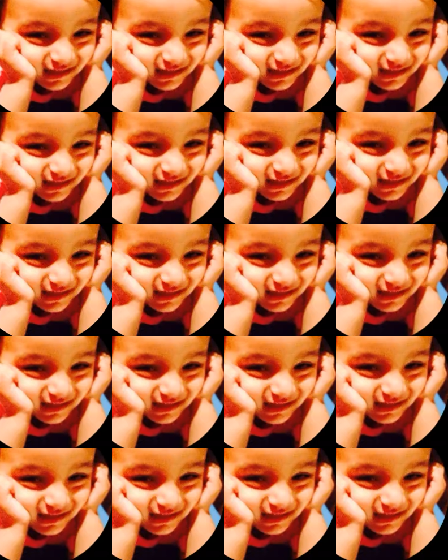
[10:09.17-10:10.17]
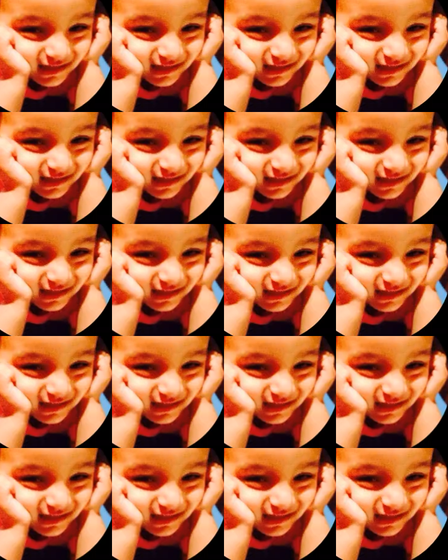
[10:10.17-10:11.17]

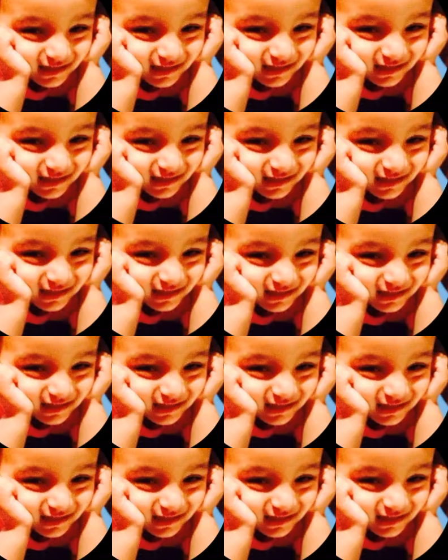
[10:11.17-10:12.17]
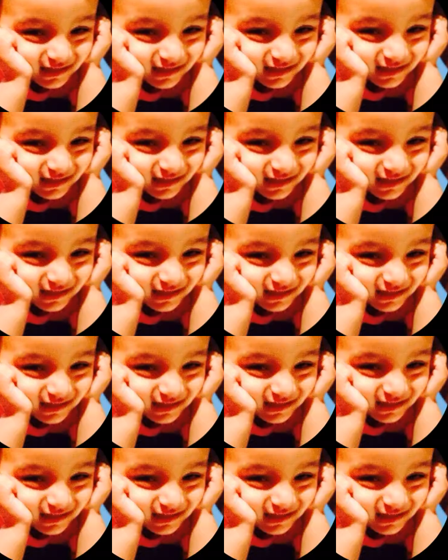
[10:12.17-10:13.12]
(silence)